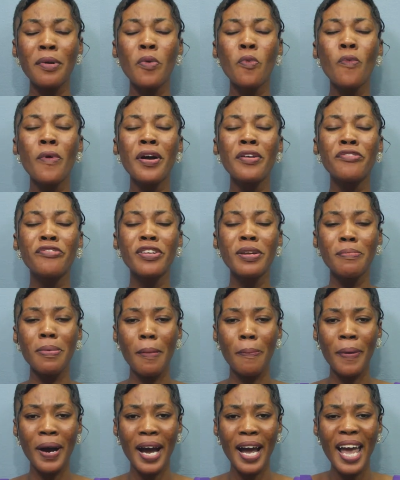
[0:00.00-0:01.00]
me ho adwini
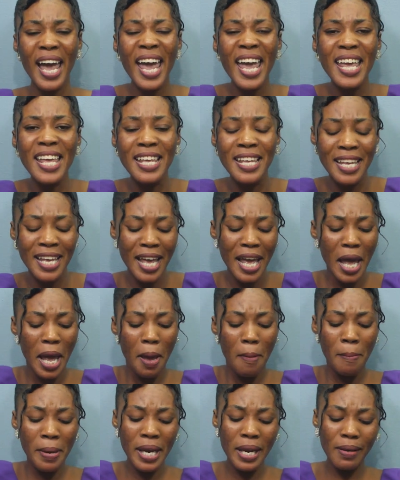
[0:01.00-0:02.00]
papa. Eh,
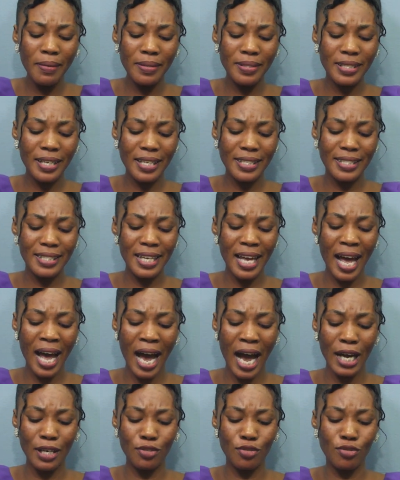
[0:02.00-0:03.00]
me ne
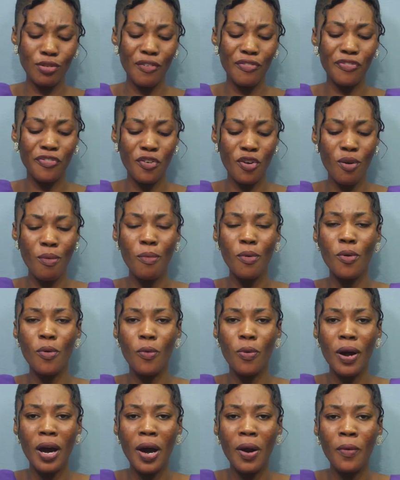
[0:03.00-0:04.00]
sesa asofo no no
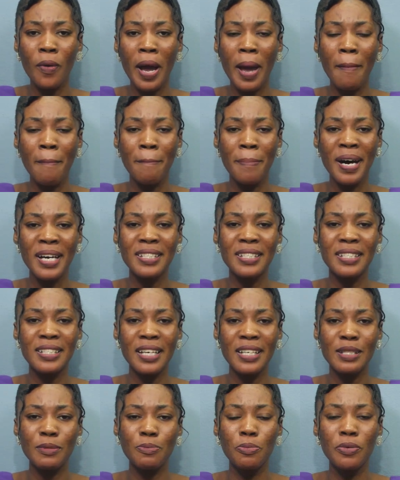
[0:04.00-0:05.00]
kra no e ba
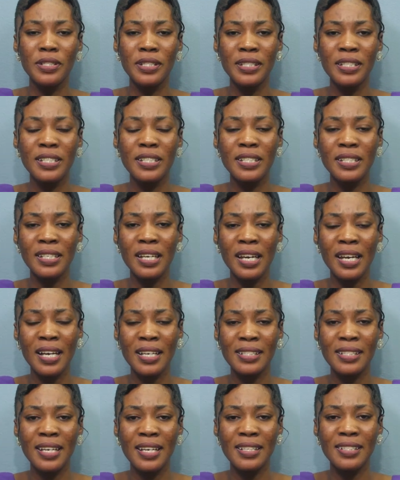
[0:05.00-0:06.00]
sex position
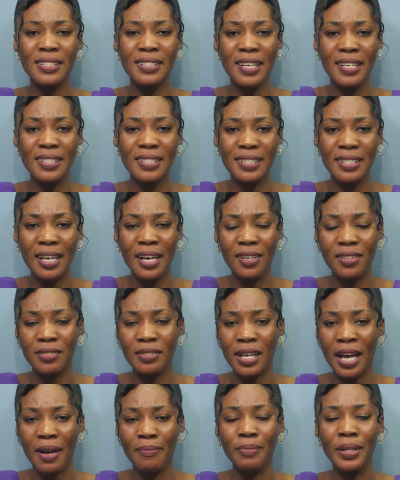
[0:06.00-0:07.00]
na sex style
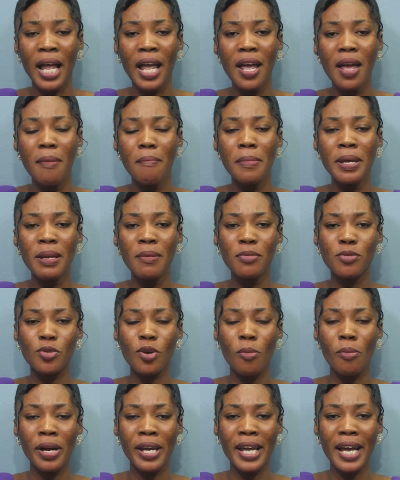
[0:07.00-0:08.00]
sa. minim
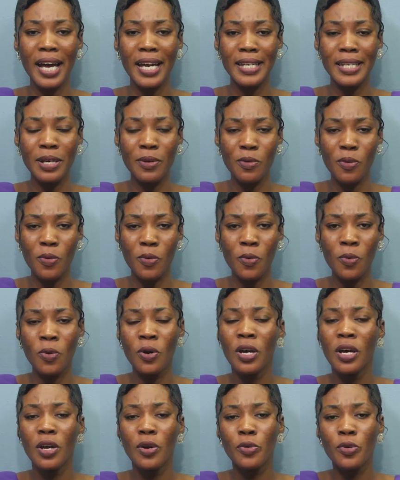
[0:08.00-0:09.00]
so mo ye ade wo ho
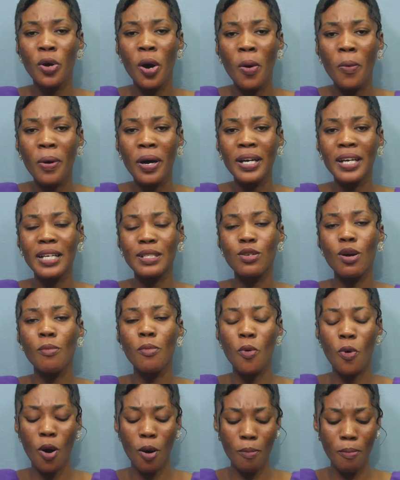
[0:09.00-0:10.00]
no wonder so
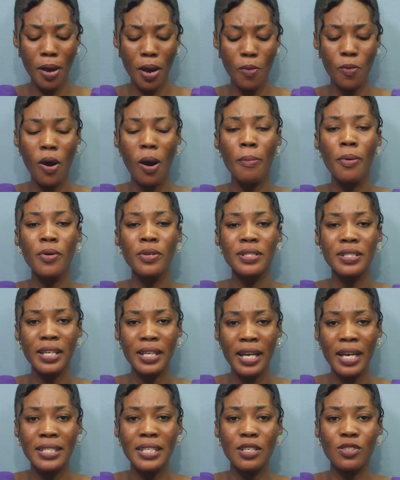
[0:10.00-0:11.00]
mo come akura bo
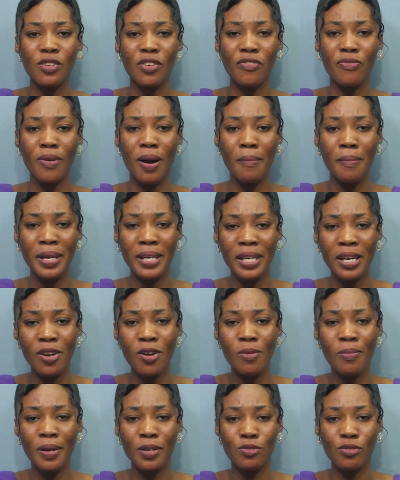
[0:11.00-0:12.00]
say yes aso fama me yere
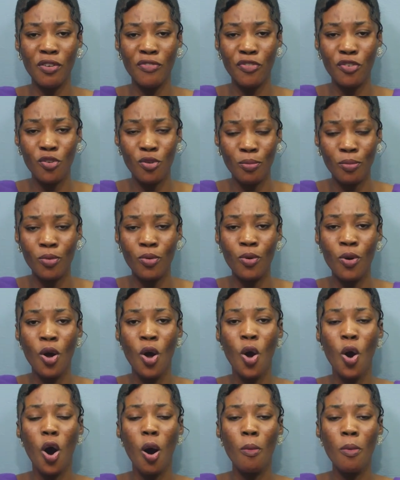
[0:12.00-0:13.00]
no maso fonom no
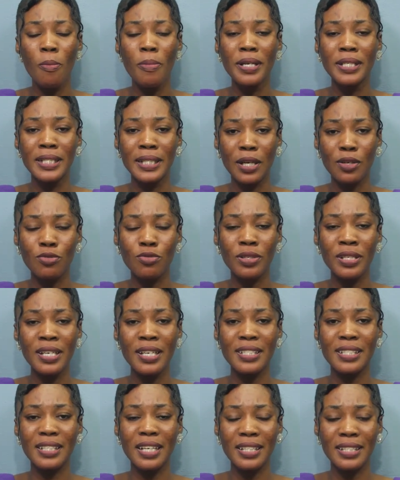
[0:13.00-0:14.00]
omo begina so
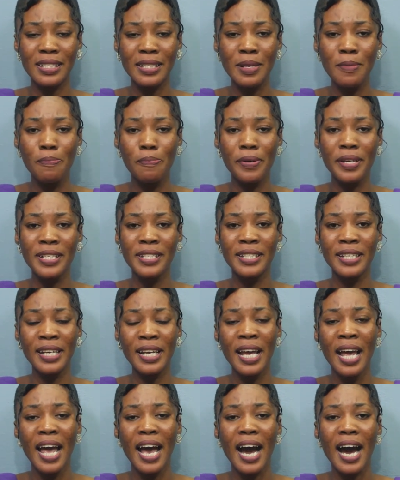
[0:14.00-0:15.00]
ne start
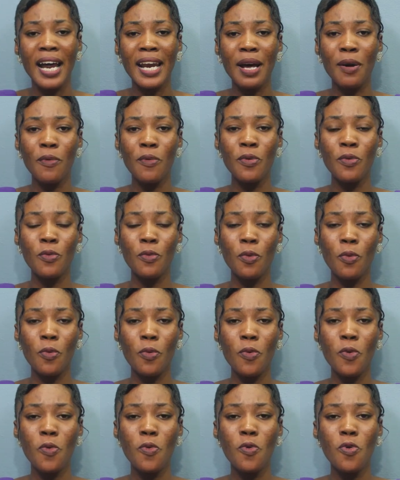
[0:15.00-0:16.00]
preachi ana
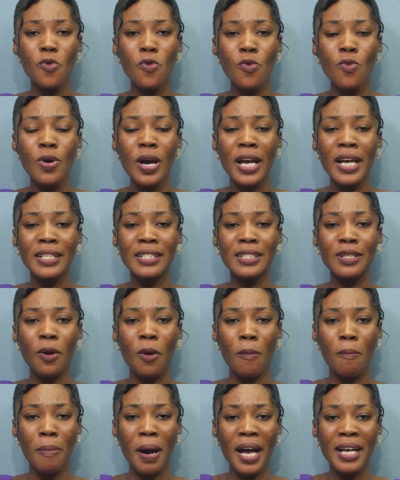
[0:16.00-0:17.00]
wo kunu we say
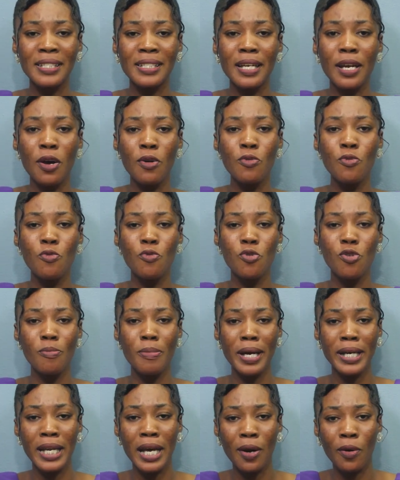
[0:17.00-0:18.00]
obansa na no kunu
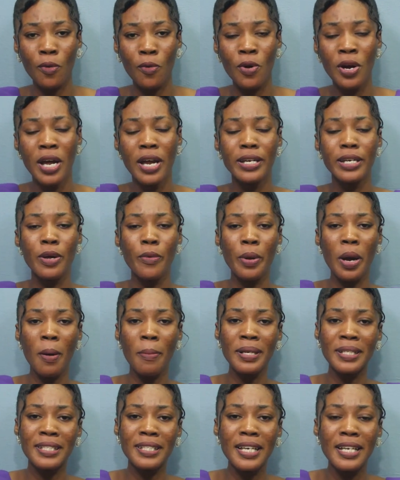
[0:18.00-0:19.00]
beda no de we
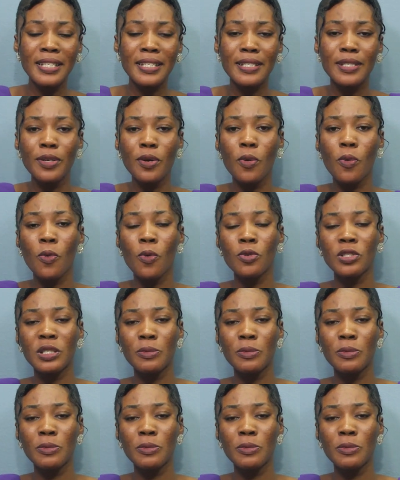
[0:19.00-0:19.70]
obesiesie ho